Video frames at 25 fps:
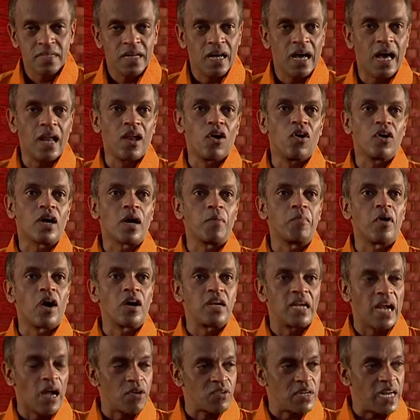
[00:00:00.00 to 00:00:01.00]
Hello, come
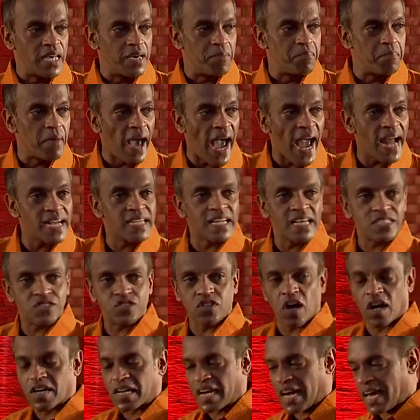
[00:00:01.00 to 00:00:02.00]
on, loudly. Man does
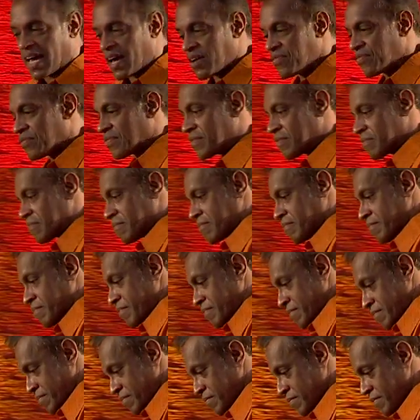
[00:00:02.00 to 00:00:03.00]
not live
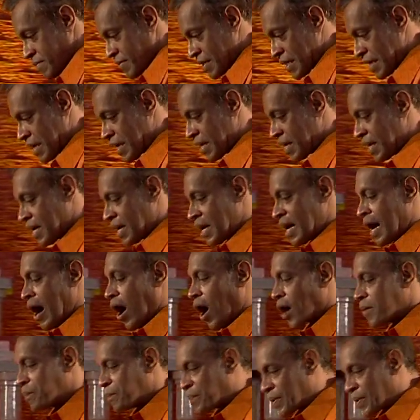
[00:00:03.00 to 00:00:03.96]
on